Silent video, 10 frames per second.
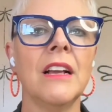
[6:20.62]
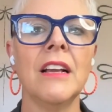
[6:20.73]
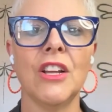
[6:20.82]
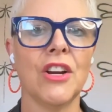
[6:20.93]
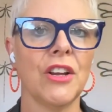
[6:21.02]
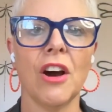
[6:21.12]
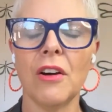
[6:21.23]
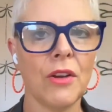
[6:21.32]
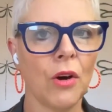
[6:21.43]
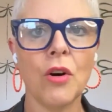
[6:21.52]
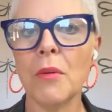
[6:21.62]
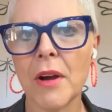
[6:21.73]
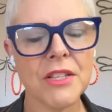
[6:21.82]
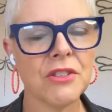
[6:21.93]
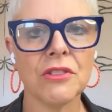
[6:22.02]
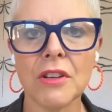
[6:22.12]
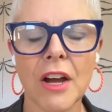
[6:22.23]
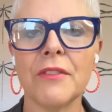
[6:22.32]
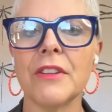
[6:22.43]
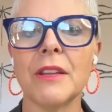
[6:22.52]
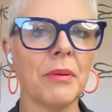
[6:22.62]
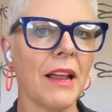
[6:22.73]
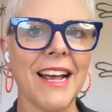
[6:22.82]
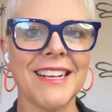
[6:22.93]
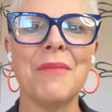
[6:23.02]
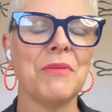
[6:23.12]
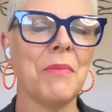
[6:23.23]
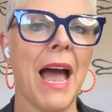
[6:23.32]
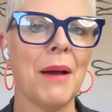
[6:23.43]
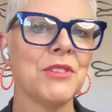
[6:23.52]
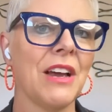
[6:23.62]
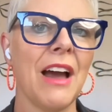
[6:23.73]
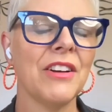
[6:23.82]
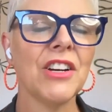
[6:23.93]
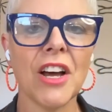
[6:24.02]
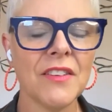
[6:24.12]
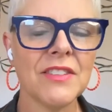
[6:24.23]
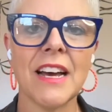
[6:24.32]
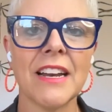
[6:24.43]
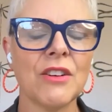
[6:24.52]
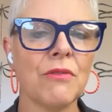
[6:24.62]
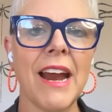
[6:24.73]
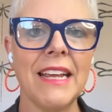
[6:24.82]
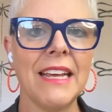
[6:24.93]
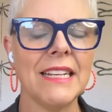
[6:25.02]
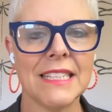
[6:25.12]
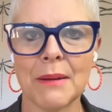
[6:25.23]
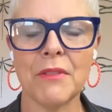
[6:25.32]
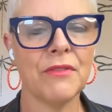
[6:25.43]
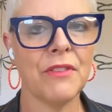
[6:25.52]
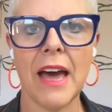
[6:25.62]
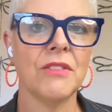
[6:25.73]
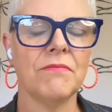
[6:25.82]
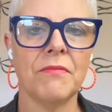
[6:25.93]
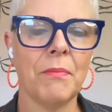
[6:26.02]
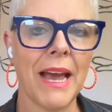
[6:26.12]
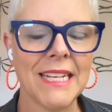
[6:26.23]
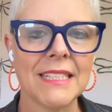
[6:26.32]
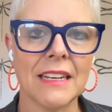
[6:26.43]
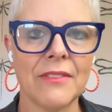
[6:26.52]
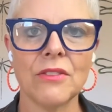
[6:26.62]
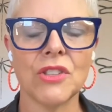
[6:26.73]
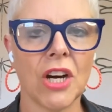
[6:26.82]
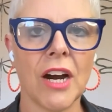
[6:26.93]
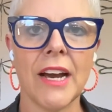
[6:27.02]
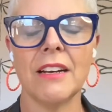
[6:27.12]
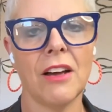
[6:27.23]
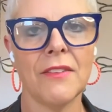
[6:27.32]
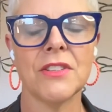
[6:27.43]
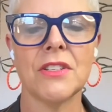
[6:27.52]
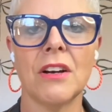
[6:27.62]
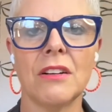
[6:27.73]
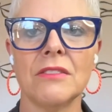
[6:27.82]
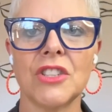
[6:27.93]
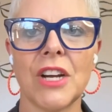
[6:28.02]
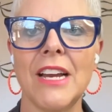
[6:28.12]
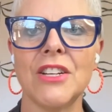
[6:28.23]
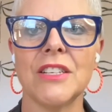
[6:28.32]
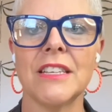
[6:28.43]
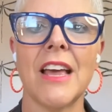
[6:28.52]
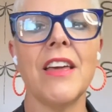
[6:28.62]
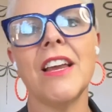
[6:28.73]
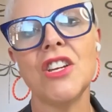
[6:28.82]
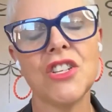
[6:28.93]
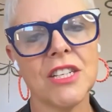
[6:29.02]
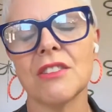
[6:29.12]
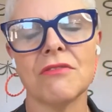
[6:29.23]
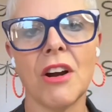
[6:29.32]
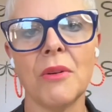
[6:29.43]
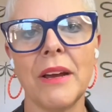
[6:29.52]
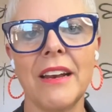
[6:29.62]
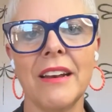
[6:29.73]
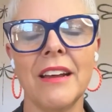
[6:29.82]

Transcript: your hormones are all over the place, perhaps you haven't kind of started reining in some of that base level diet, lifestyle changes, and then you just throw in